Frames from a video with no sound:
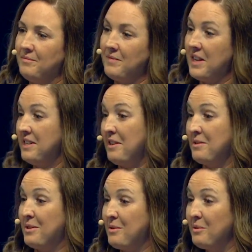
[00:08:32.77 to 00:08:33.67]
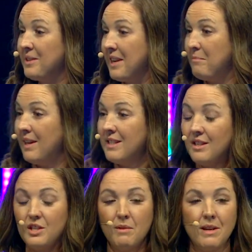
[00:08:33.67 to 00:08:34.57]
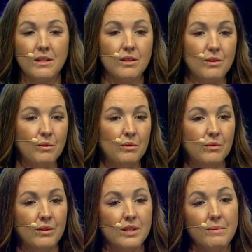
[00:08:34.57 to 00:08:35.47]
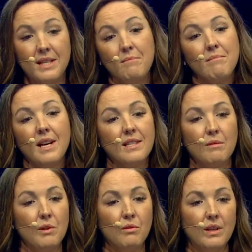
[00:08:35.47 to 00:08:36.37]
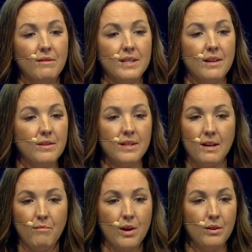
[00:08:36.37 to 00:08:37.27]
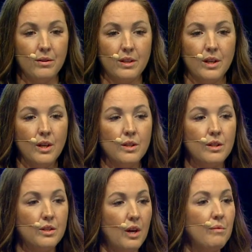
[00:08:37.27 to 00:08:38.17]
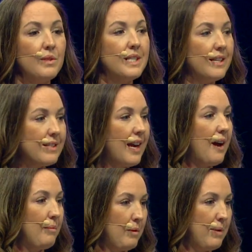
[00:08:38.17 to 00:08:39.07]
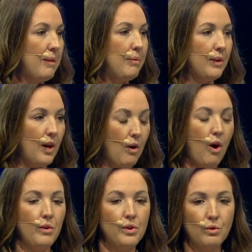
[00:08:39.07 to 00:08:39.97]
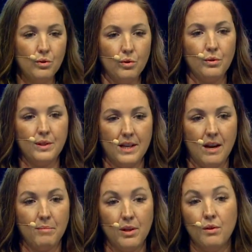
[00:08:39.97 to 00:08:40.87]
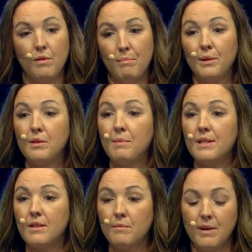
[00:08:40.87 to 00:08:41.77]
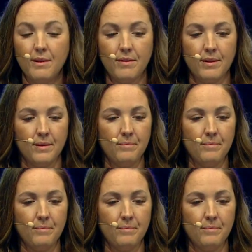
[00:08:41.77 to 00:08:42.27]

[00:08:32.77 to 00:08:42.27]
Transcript: I didn't go to school the same place that she went to school, so it didn't matter that we all lived down the same road. So don't discount the people that are on your doorstep that you can build a business with.